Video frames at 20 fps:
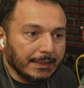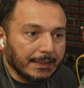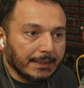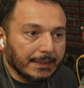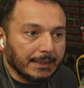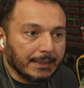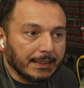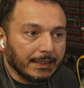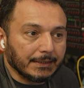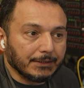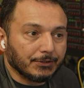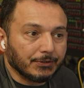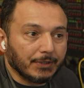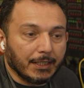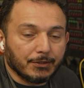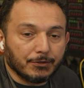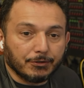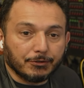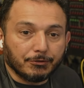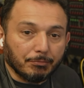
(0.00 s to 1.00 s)
And I
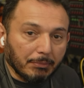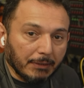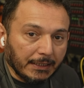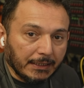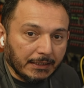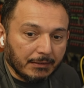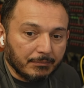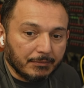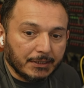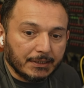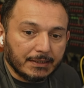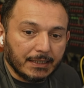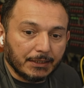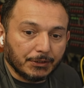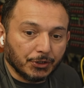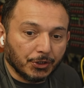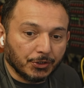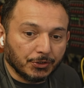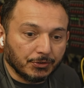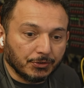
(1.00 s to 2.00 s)
tried to explain to him, it's
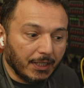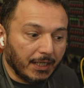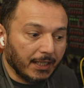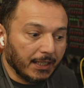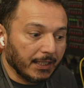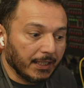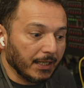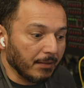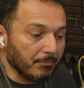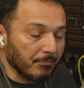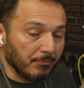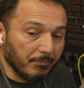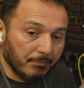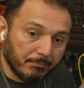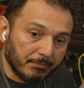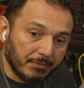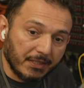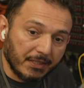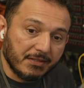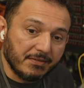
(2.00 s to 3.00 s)
like, John, I am
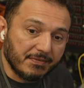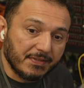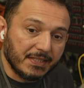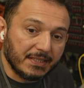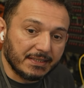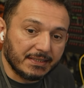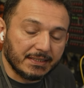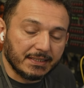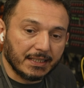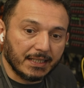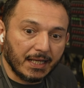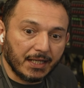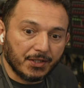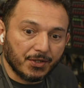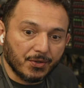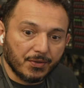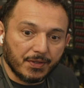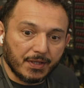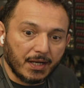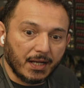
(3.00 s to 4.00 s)
very busy and I
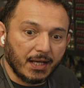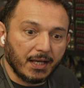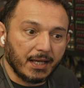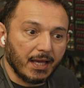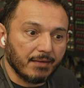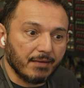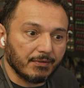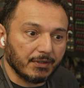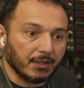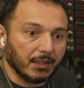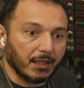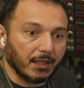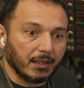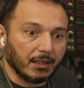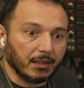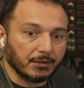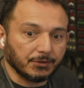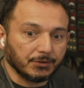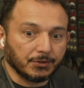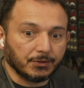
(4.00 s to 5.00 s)
know that I have,
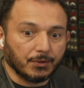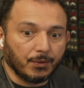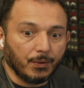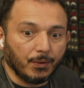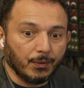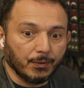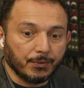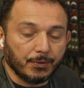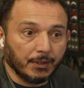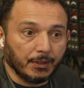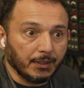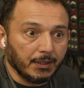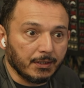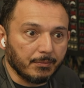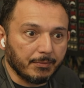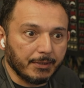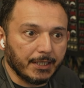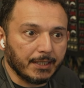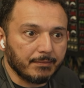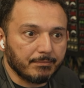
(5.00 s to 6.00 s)
hold you a
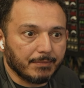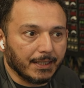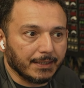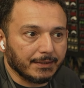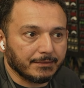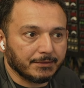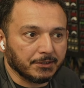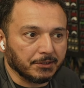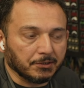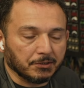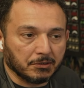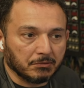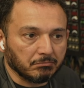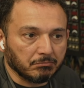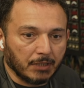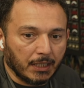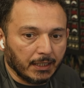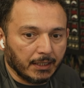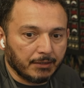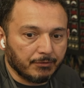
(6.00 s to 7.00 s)
little bit, but,
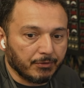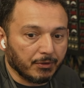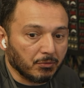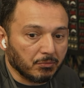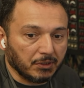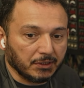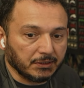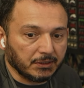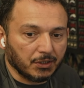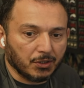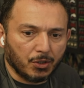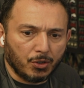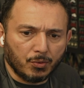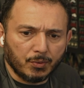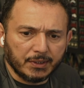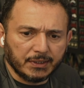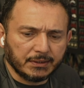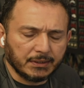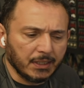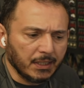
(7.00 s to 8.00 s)
I requested
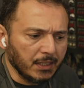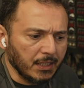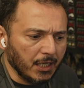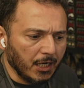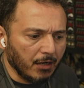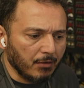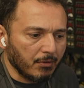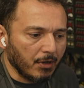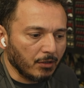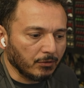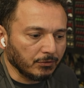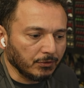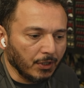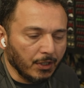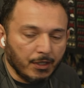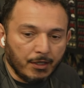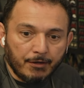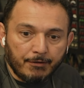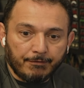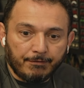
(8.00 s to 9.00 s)
always around
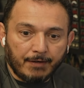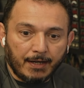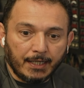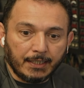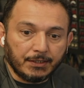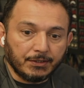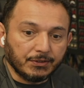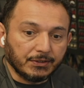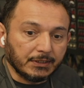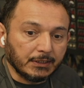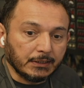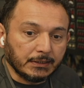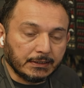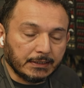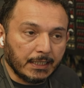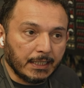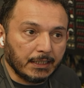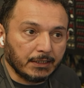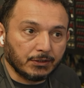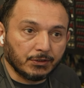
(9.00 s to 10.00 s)
5 to 6
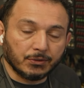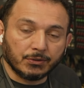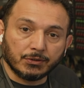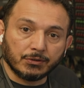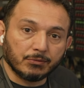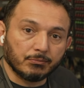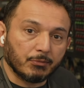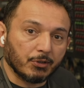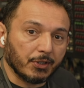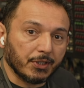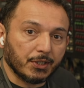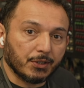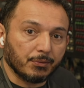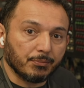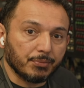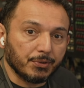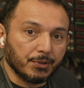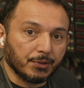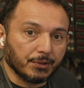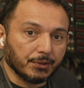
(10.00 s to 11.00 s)
days on marine
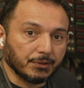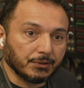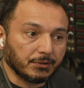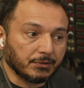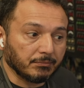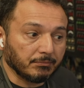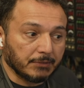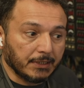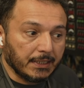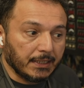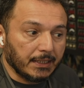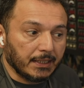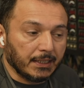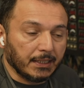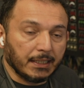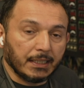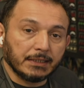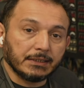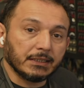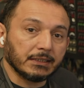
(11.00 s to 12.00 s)
computers.
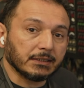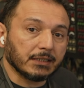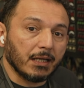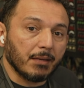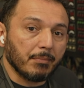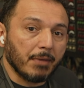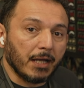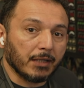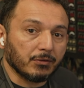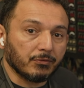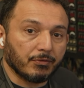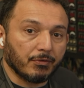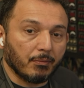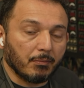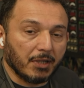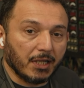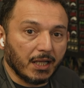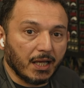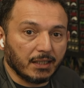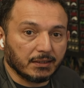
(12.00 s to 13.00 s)
And I just got back
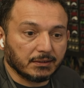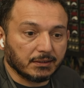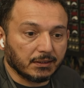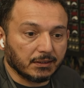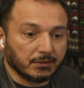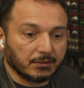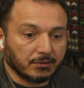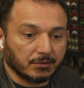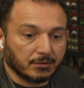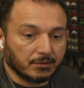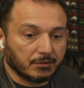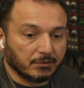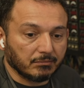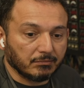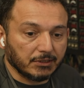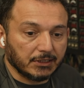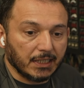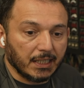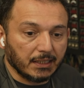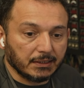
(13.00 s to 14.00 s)
from Alaska.
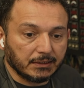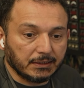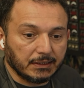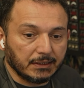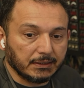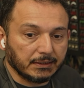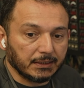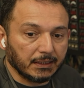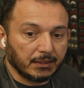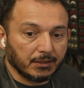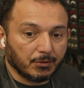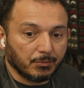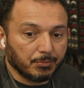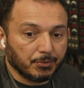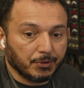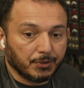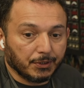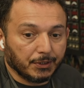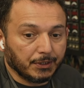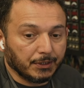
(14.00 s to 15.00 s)
So yes, he sent a
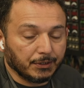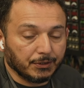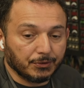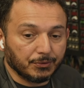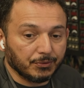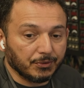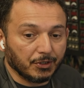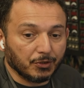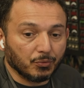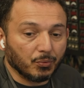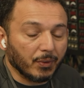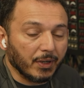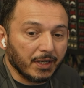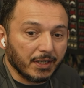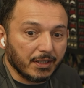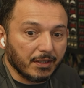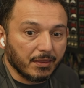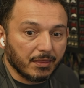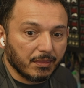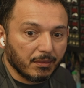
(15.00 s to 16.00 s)
computer here to the
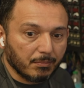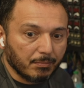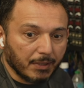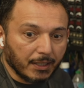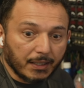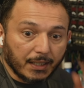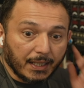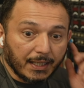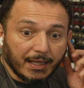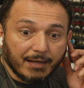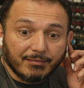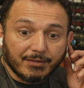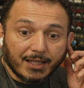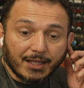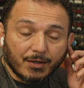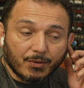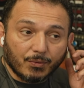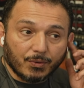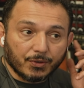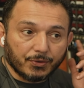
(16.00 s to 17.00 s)
20th, but I have a
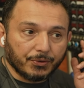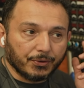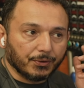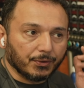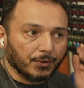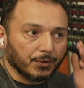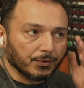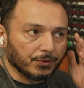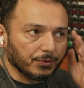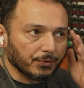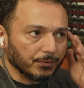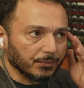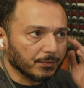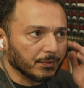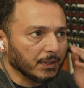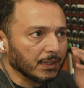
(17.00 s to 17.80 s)
lot of work to go to.